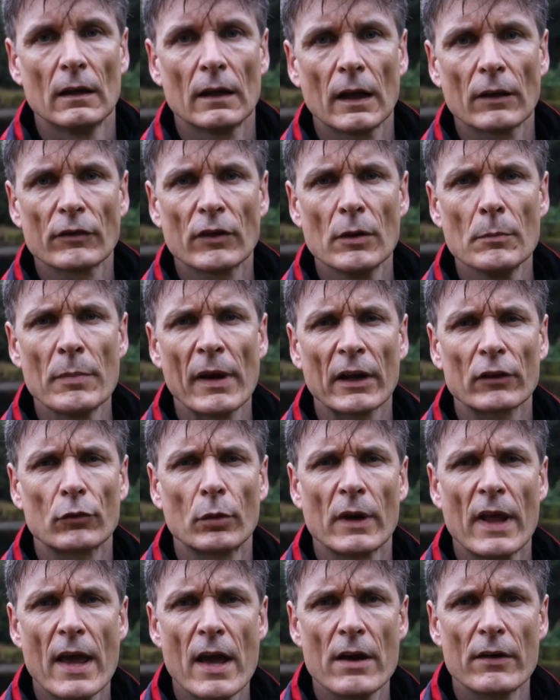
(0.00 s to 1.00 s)
Now I've come back
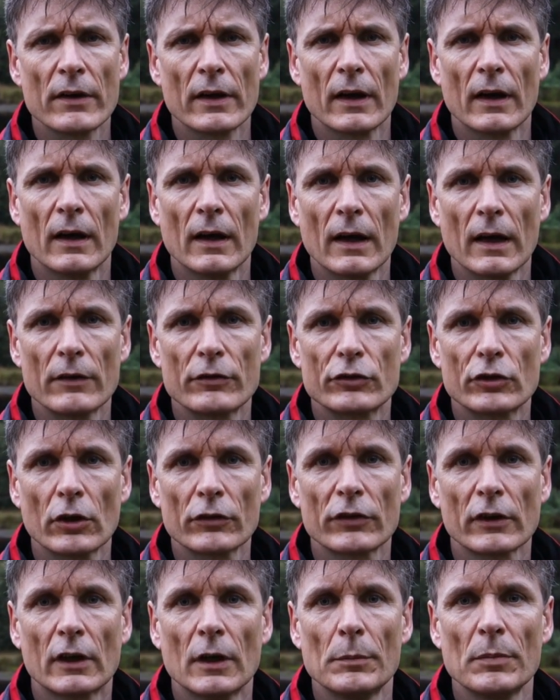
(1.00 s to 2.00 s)
to an area I've
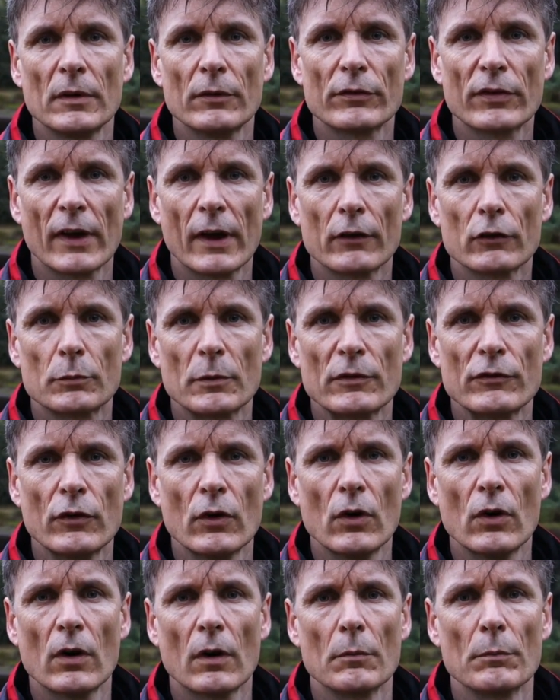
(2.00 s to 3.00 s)
shot a couple of times
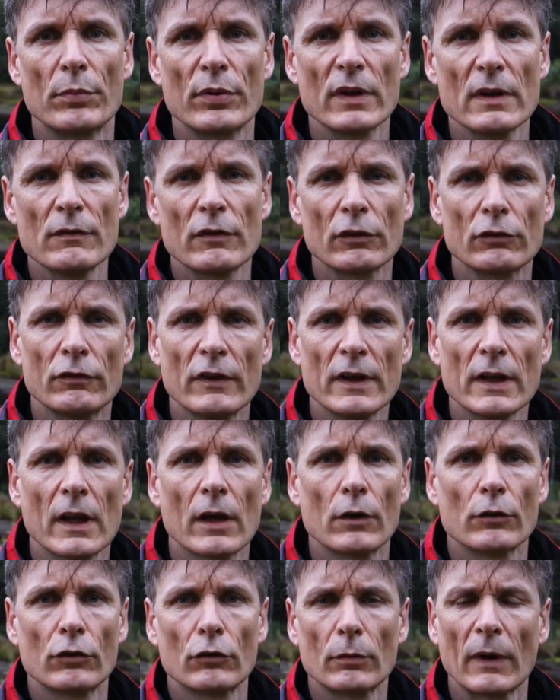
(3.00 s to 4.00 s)
before on previous
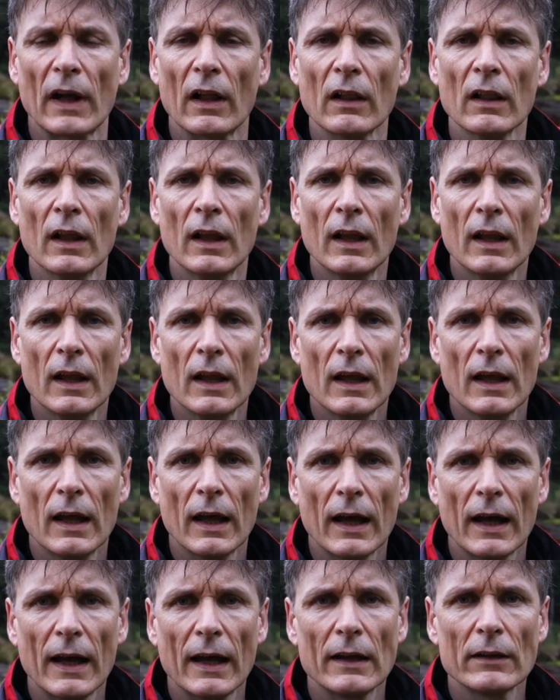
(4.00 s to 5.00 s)
videos as well
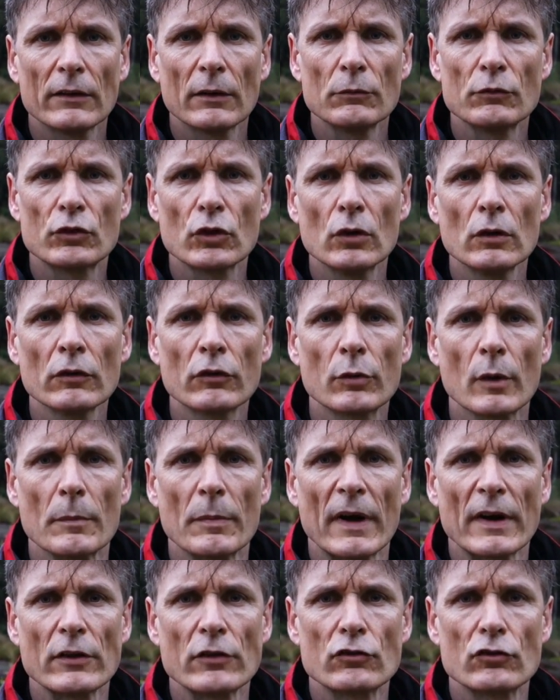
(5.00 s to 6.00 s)
and I'm drawn to it
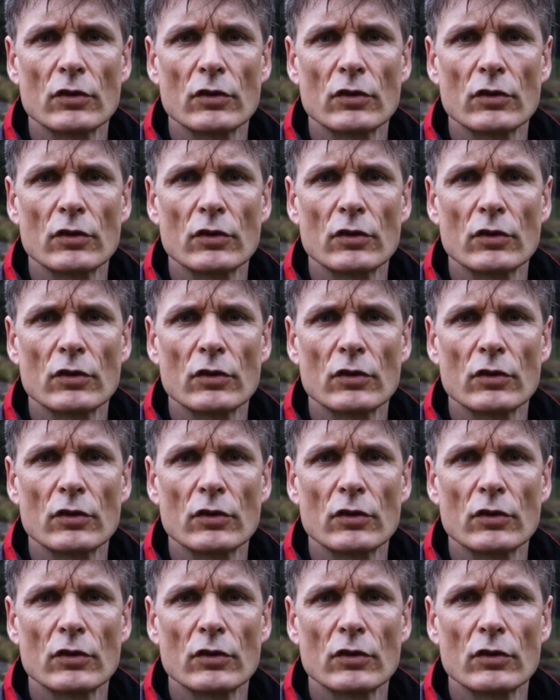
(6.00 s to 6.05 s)
by the